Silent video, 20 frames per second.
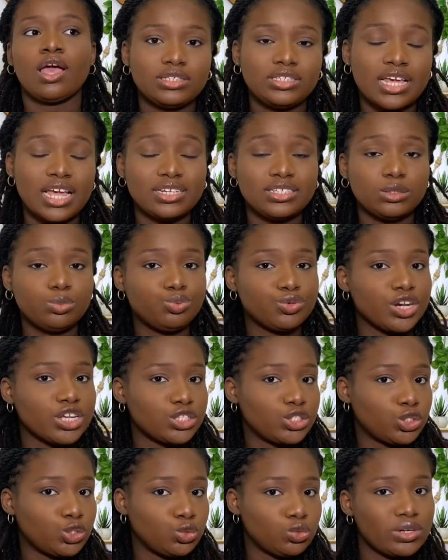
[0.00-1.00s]
Then the
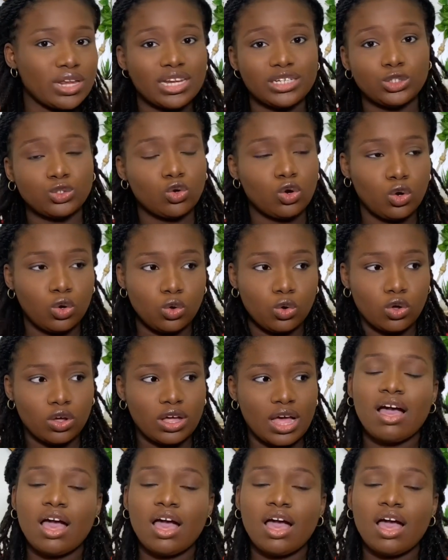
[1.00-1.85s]
braids too that do not lock,